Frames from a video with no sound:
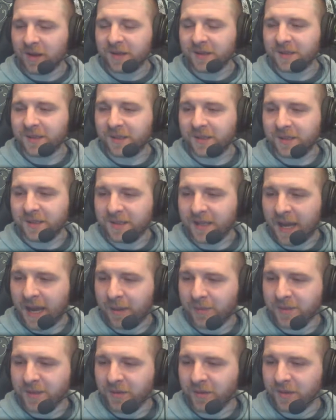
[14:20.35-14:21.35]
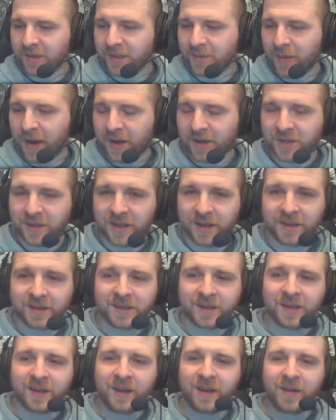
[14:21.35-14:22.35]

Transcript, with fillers: Sita's absolutely smashed it.